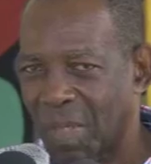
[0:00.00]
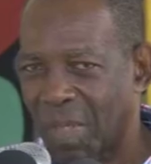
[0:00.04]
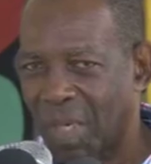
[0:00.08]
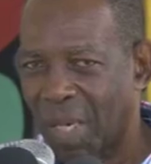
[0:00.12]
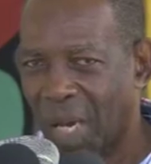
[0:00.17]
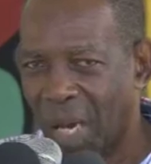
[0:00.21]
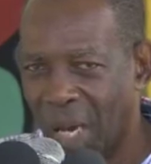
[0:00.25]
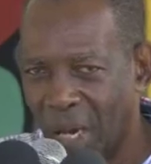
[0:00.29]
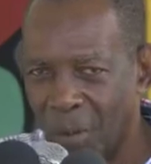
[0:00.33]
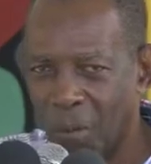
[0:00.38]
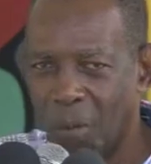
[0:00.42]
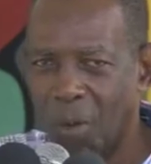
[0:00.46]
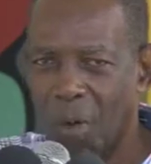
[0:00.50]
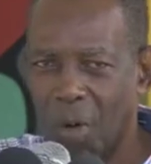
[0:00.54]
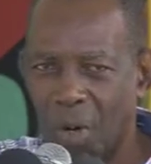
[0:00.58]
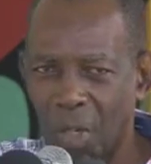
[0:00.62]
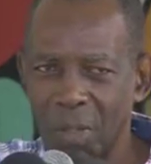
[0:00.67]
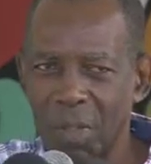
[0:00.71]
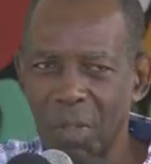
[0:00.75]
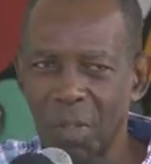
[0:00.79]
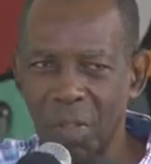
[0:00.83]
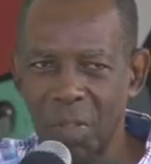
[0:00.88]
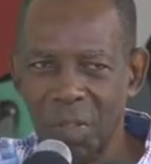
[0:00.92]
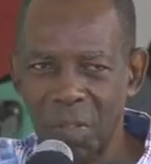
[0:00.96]
I
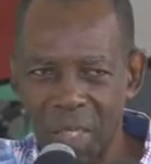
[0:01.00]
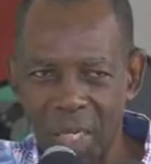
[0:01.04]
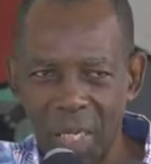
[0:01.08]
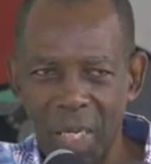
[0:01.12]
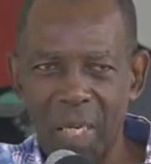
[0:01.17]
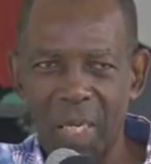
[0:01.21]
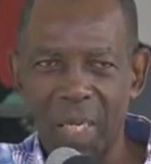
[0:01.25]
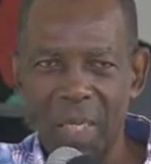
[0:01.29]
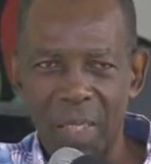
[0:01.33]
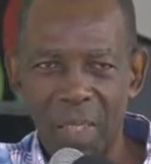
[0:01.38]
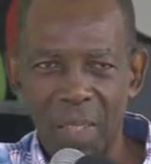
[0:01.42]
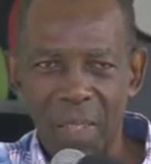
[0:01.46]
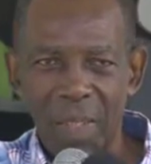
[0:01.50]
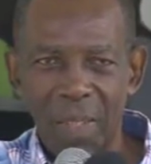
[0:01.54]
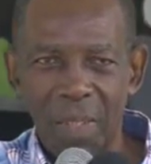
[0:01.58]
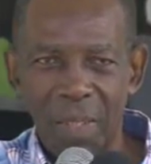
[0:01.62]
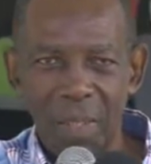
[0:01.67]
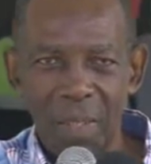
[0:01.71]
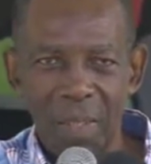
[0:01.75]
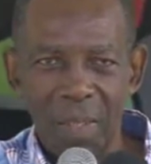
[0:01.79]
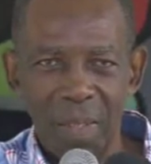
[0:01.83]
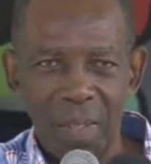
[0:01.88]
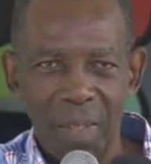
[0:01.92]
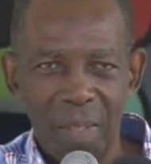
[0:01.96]
want to say
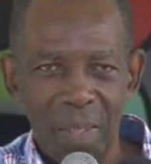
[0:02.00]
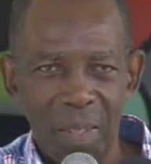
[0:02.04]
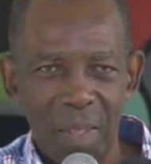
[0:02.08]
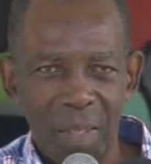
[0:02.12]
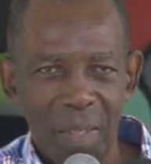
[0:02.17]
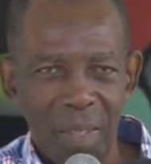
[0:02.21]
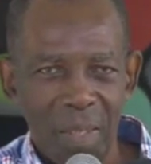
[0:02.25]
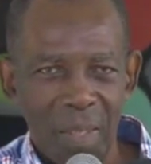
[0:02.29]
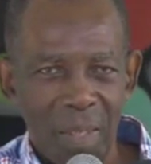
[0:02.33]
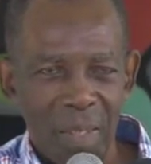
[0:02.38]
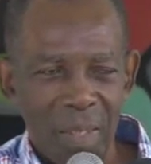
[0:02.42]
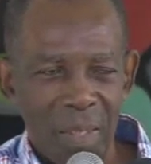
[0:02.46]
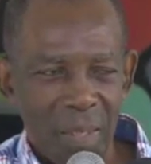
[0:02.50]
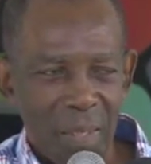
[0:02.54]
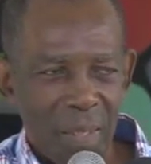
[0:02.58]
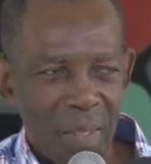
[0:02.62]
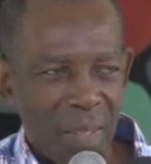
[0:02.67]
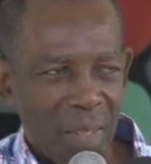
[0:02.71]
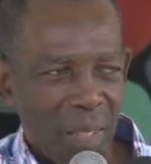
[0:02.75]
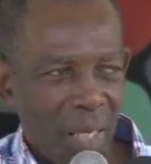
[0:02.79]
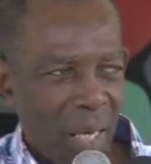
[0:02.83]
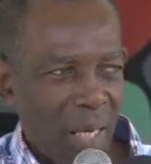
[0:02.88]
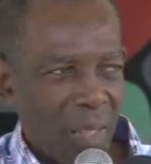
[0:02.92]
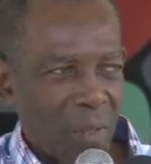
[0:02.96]

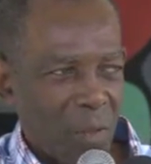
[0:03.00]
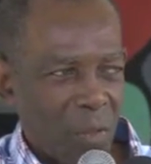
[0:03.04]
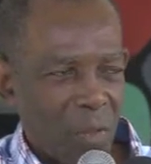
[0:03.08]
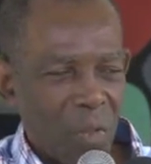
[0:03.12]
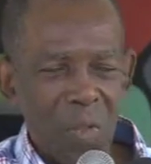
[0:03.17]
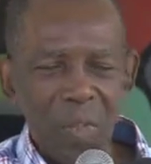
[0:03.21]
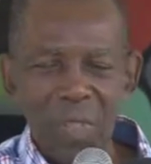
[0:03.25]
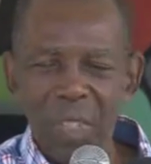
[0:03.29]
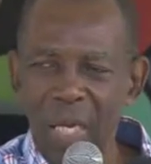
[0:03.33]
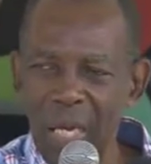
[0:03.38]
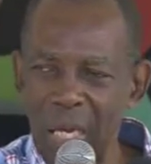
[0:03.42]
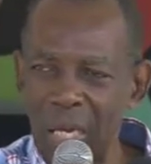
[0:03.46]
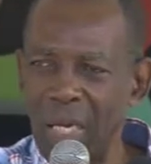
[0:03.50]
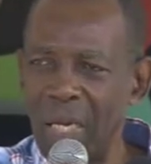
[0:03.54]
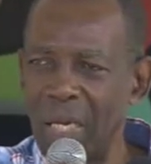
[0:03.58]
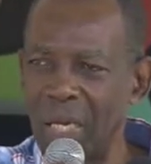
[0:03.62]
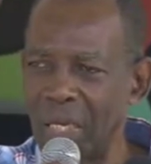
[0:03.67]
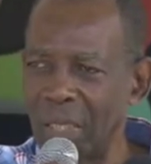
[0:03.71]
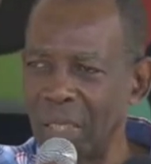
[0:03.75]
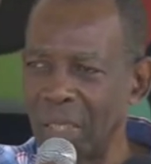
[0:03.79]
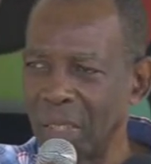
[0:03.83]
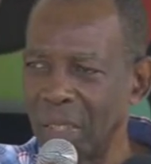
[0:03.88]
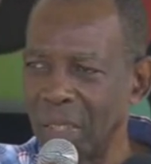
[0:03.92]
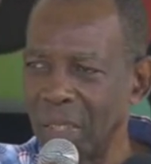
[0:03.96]
that
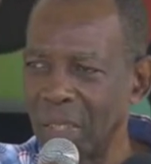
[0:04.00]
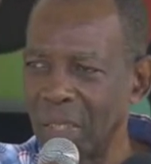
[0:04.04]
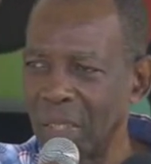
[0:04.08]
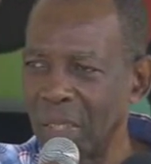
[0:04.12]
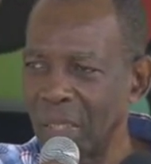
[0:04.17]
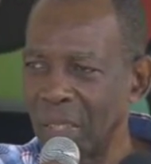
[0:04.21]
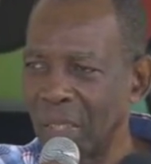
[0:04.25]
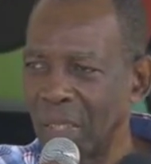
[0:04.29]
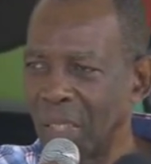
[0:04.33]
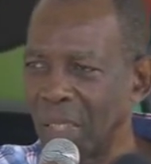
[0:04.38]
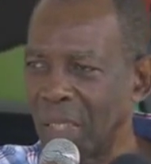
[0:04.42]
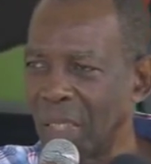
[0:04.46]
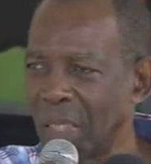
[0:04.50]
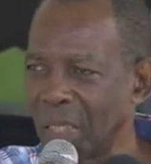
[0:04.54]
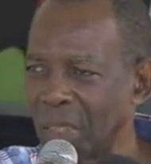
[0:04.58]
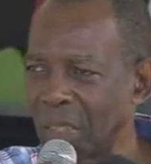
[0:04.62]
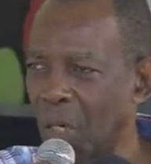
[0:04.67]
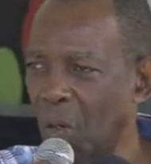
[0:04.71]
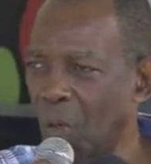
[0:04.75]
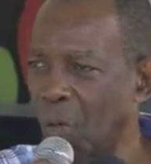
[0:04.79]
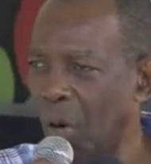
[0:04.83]
today is a